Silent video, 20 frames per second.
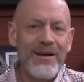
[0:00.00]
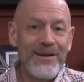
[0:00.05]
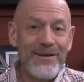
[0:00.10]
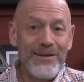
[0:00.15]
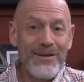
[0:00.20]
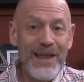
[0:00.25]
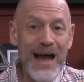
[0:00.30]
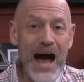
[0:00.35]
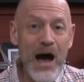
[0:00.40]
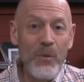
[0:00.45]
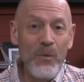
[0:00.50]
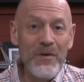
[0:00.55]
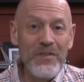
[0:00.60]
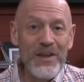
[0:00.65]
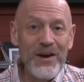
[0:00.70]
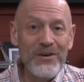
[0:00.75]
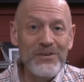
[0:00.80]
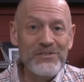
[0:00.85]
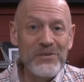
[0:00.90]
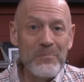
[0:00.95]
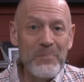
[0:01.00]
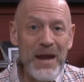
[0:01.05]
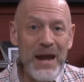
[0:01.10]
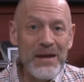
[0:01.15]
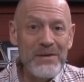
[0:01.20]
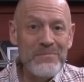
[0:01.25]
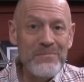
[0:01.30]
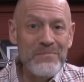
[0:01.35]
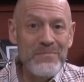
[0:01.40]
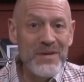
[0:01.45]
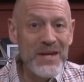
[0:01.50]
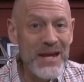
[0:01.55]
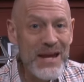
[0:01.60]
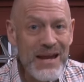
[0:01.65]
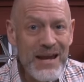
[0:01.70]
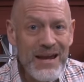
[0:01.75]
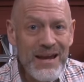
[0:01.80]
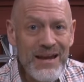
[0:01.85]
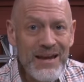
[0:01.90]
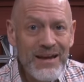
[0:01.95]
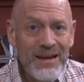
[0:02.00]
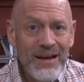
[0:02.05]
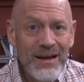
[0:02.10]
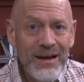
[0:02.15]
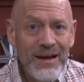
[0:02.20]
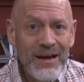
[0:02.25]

Not when they're debating me.